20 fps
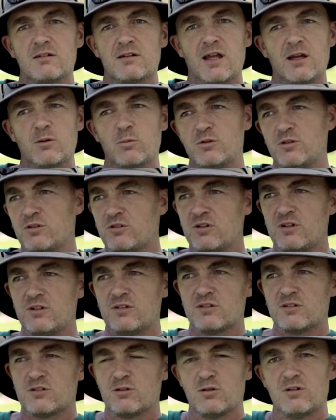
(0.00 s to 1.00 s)
like when you see
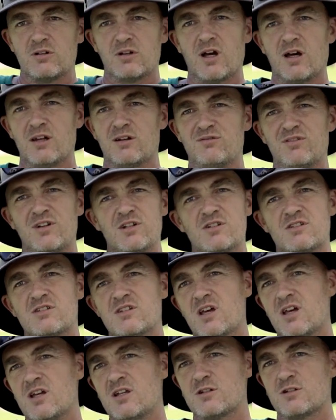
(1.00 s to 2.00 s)
certain kind of
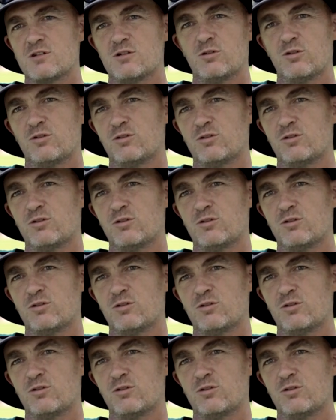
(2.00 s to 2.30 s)
vegetation